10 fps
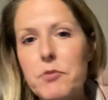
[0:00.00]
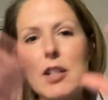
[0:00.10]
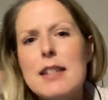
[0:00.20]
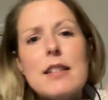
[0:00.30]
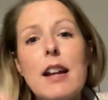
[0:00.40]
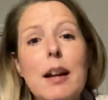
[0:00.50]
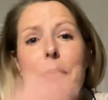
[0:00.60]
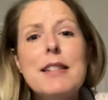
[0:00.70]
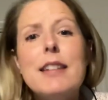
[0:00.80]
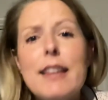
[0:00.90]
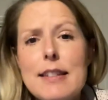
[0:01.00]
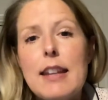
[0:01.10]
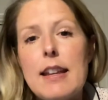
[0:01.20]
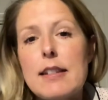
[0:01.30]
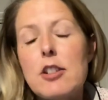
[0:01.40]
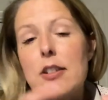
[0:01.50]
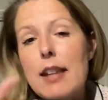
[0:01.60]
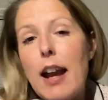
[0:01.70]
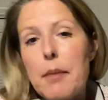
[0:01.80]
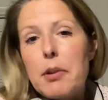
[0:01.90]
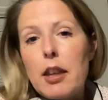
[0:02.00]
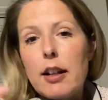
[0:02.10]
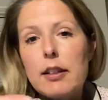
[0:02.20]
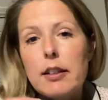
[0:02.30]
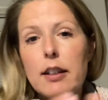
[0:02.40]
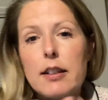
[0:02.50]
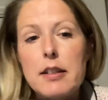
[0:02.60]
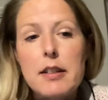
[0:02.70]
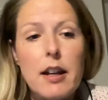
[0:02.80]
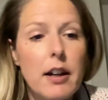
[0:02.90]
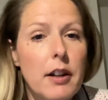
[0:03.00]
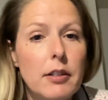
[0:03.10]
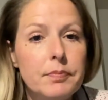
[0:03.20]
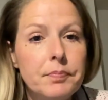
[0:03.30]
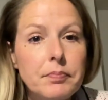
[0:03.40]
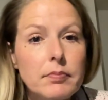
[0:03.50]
Just, and I'm not saying that's the case. Let's just say hypothetically it is. Um,